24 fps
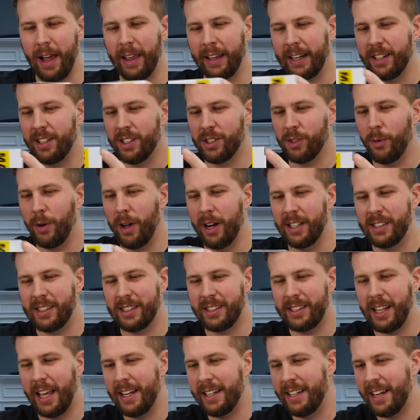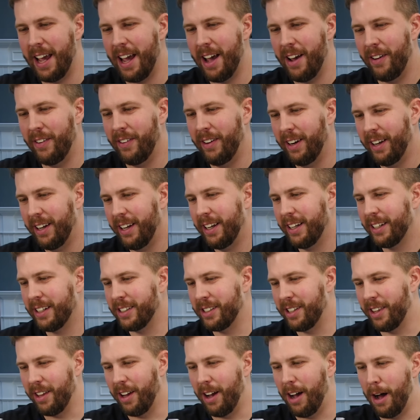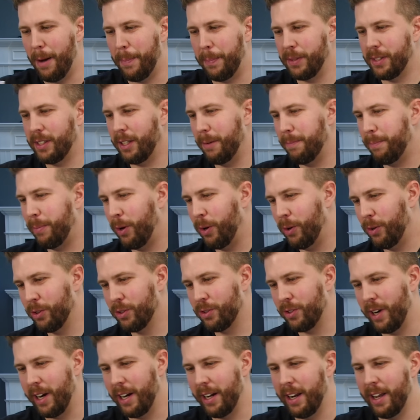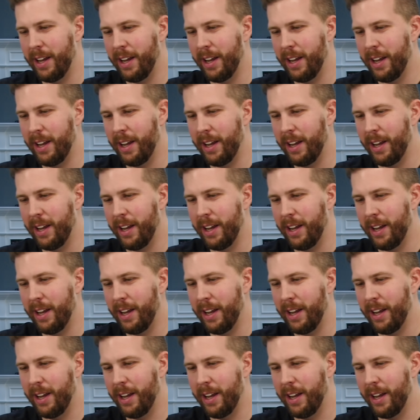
Like it doesn't want to set down because of the opposite poles right